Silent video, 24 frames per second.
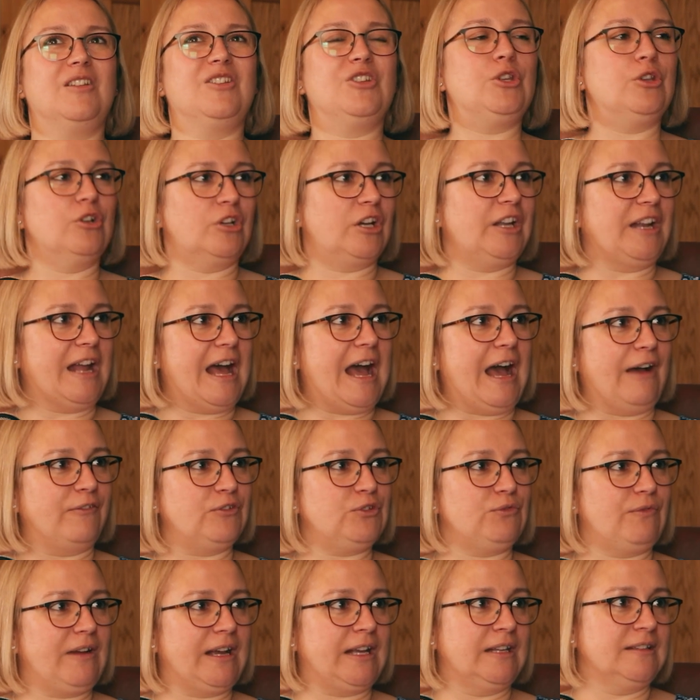you're going to have
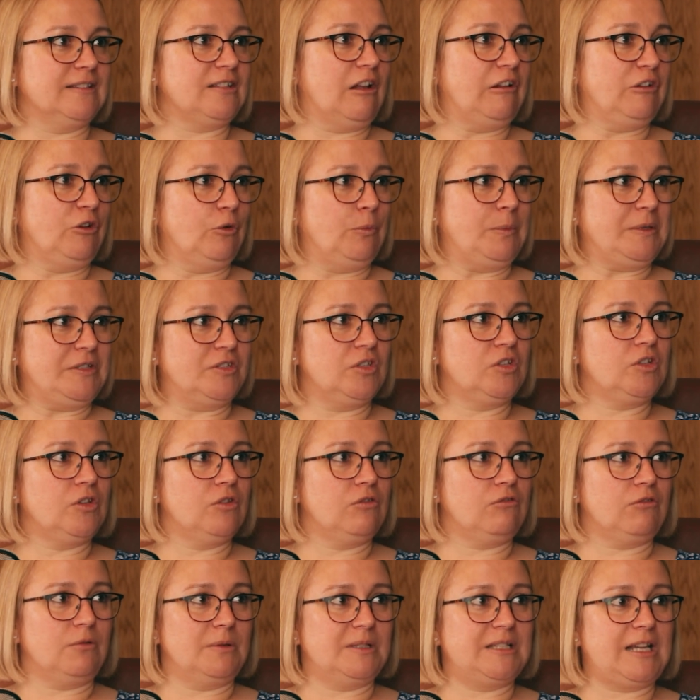to reconcile your
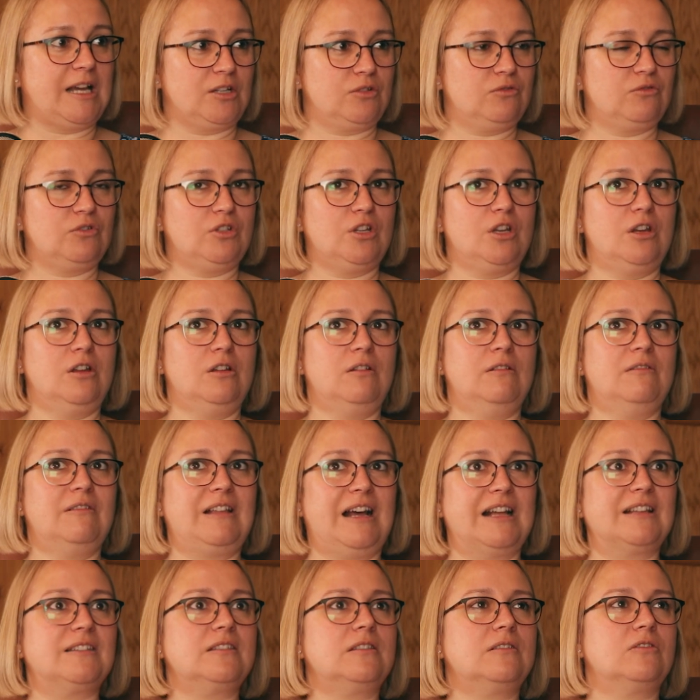position through a tax return.
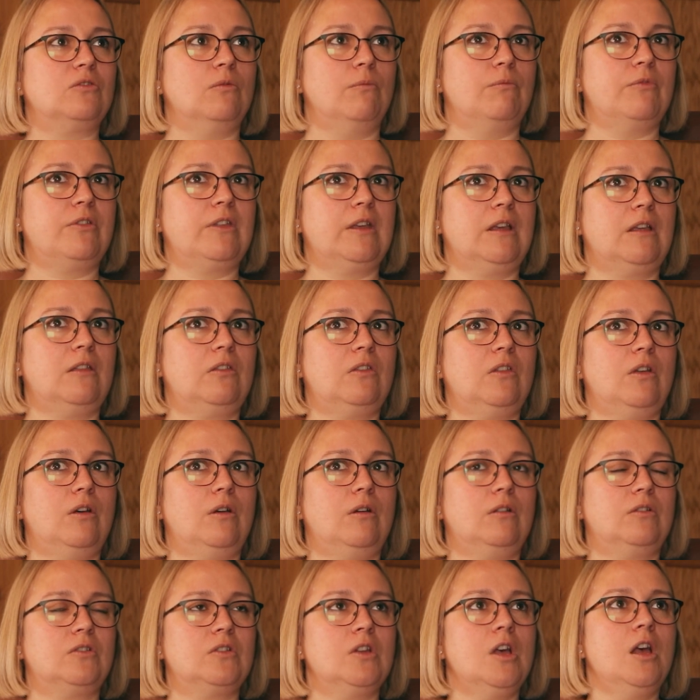That's something
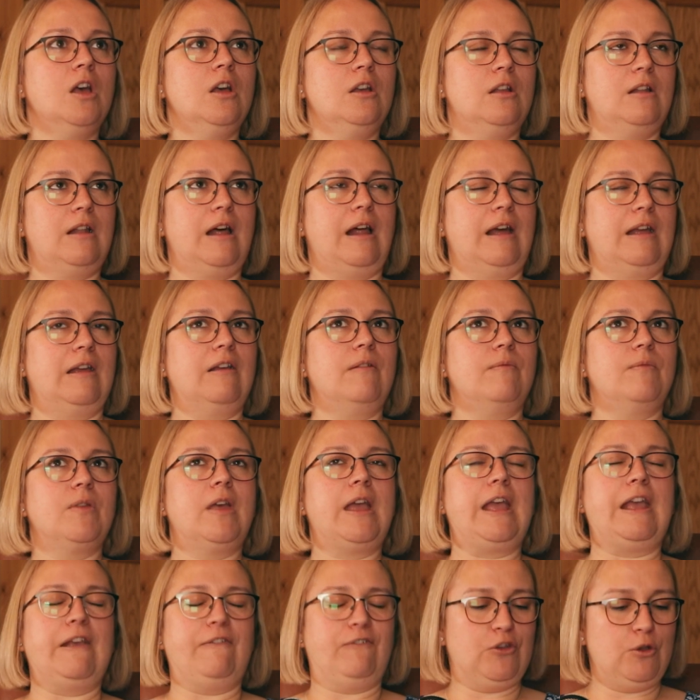that
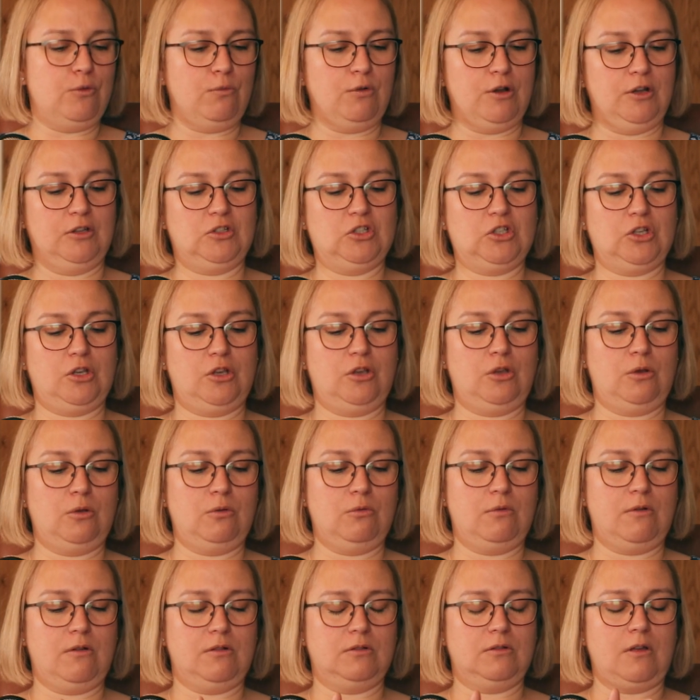if you were
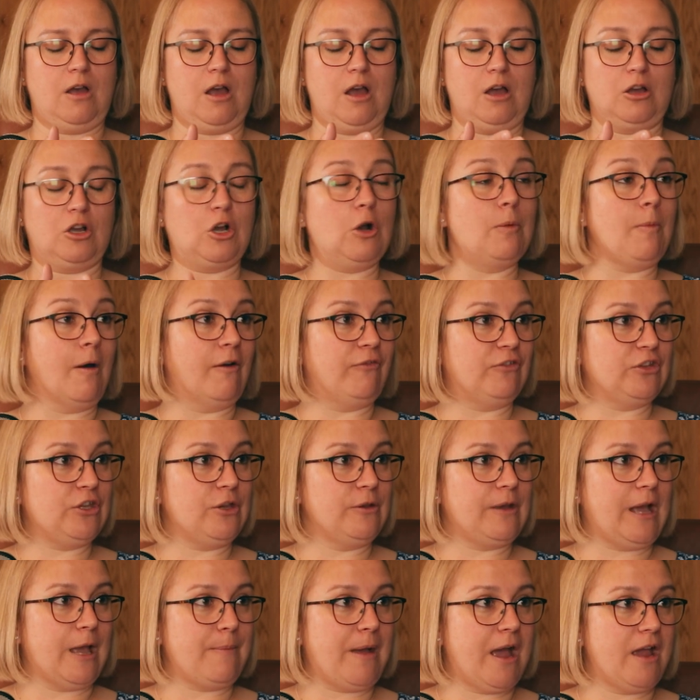to come off
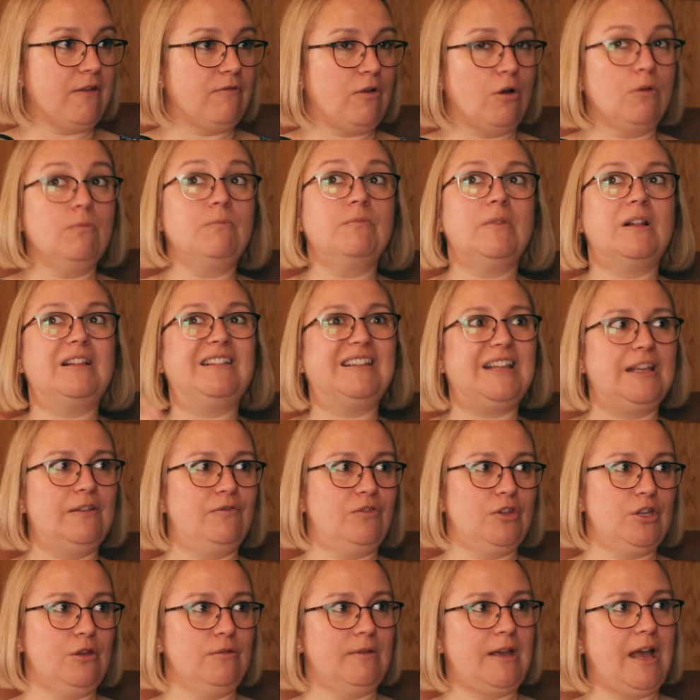a UK payroll,
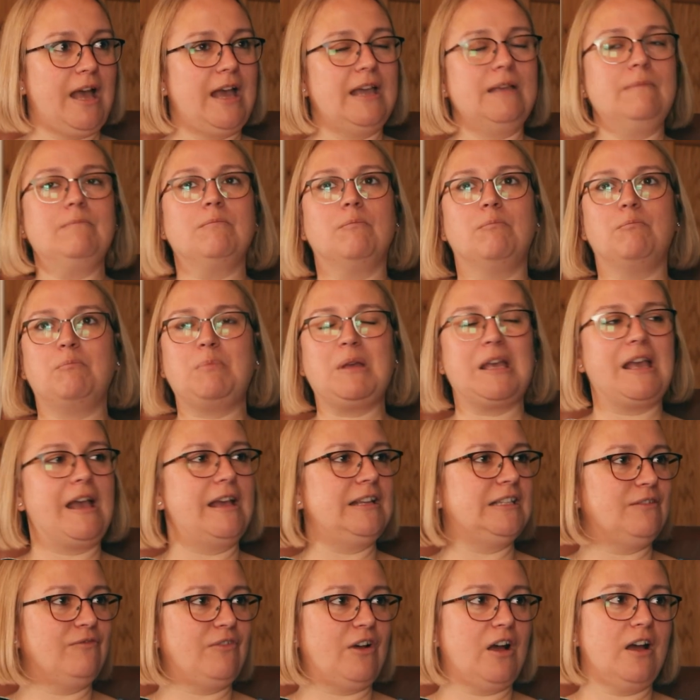leave the UK,
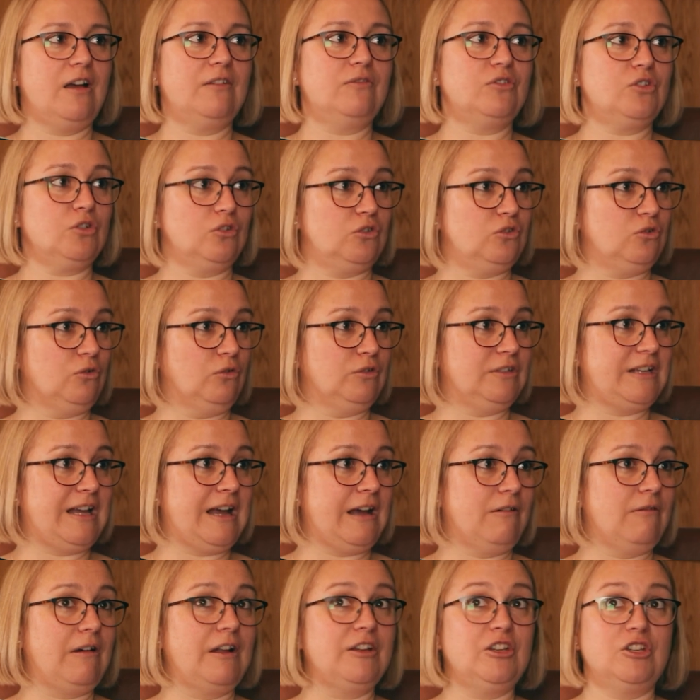P85 should sort it
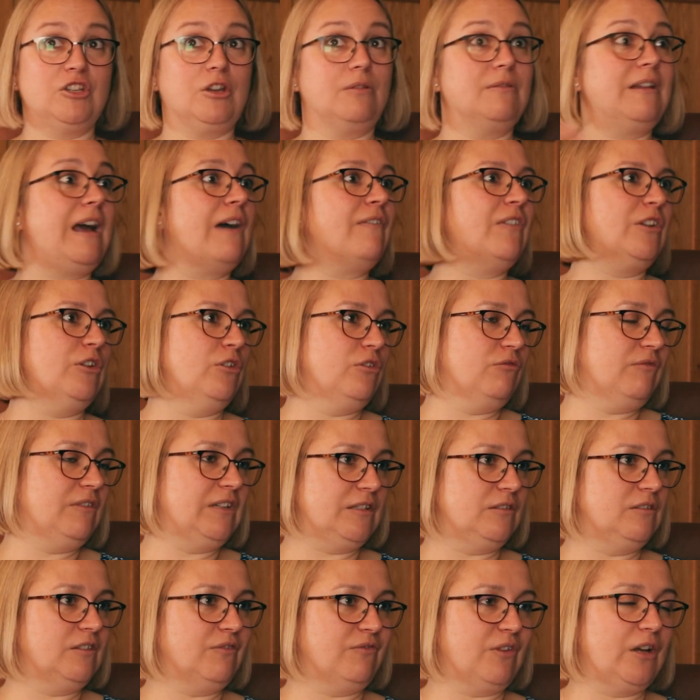out, and you don't have any other
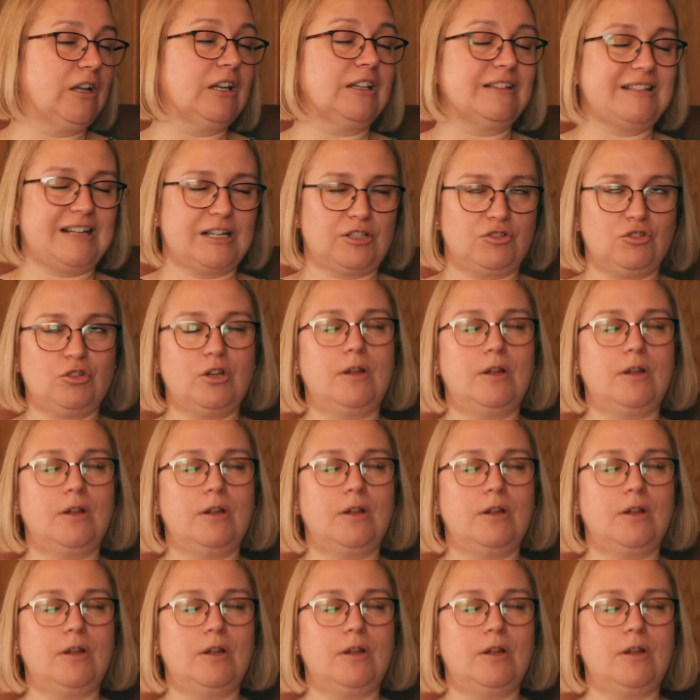reason to file a tax